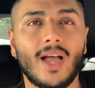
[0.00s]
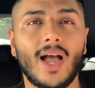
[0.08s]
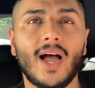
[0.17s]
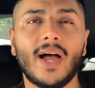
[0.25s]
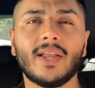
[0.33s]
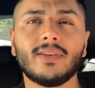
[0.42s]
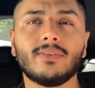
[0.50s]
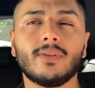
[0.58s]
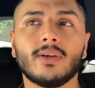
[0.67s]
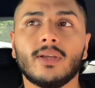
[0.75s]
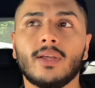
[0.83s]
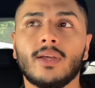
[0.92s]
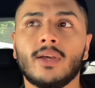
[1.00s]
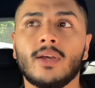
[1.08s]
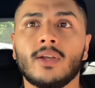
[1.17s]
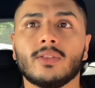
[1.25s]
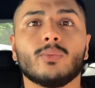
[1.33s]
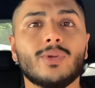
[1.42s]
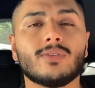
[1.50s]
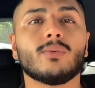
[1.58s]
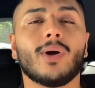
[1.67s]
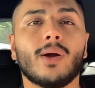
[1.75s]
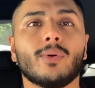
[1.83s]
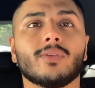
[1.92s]
And the reason
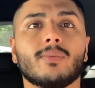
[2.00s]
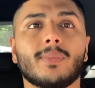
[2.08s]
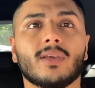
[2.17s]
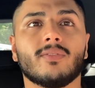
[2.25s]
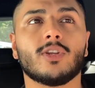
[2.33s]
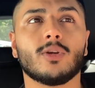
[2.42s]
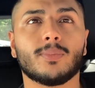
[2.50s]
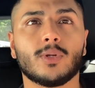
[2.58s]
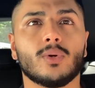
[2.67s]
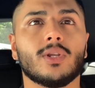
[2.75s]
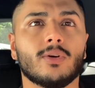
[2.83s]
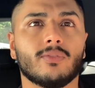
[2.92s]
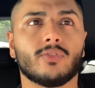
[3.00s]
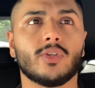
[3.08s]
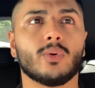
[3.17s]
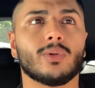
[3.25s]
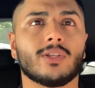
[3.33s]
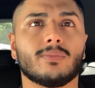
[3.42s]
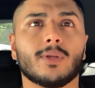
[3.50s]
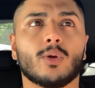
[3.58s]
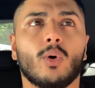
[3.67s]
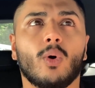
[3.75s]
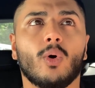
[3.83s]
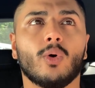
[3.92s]
why I wanted to make a video purely on fuel is
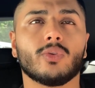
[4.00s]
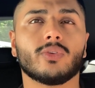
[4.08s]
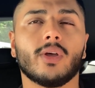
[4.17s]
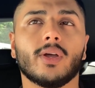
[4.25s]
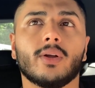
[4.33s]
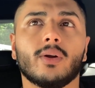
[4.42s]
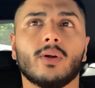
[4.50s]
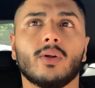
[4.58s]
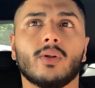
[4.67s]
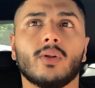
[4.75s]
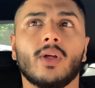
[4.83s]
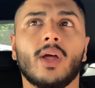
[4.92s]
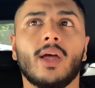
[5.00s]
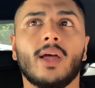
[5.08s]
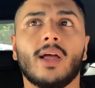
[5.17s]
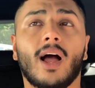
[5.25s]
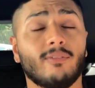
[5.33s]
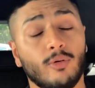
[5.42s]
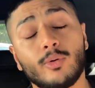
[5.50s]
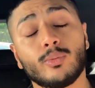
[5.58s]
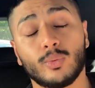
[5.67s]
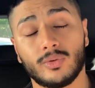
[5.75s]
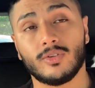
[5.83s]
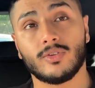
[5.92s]
because I've always
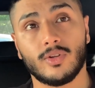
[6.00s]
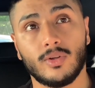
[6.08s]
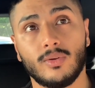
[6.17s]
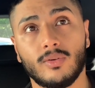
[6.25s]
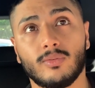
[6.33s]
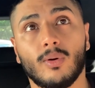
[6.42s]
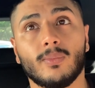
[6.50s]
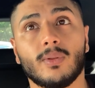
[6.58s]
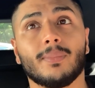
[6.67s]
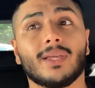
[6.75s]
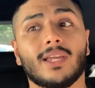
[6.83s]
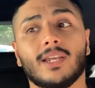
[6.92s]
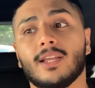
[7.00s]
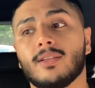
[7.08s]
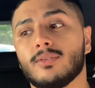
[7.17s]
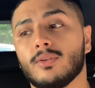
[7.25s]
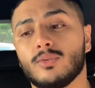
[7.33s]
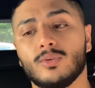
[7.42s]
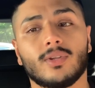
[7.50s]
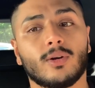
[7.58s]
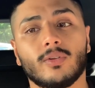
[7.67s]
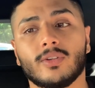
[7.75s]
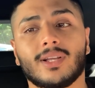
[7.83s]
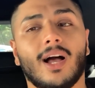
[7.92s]
wanted to from the beginning. So as soon as I
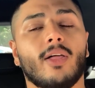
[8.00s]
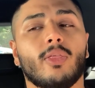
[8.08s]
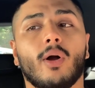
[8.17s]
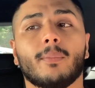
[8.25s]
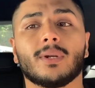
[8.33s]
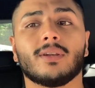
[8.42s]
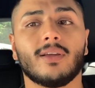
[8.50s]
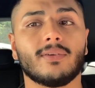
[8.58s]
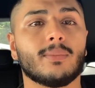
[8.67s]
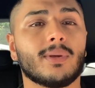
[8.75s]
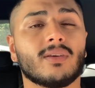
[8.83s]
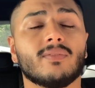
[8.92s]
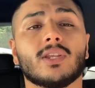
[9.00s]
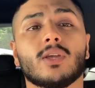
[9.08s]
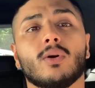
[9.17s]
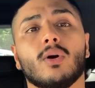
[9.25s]
got this car, I thought I'm going to definitely make a video